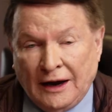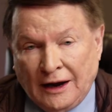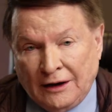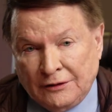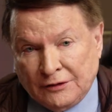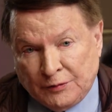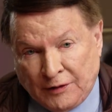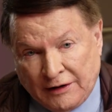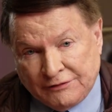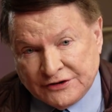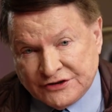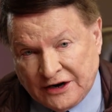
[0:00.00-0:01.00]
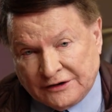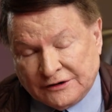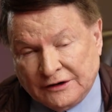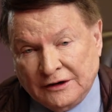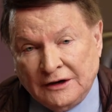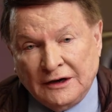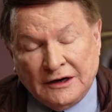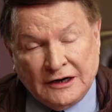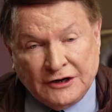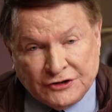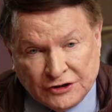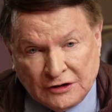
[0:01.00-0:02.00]
and the private sector
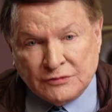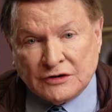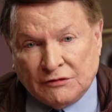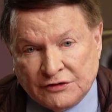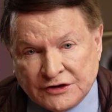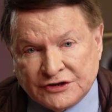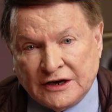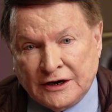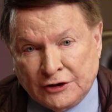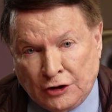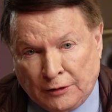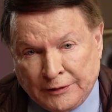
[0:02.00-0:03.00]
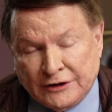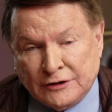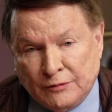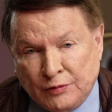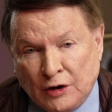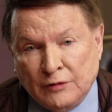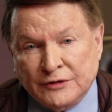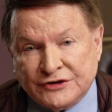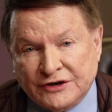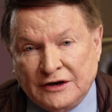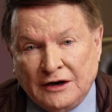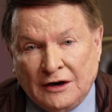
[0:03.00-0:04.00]
in terms of this economic
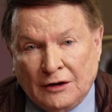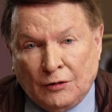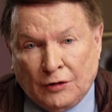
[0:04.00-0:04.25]
diplomacy,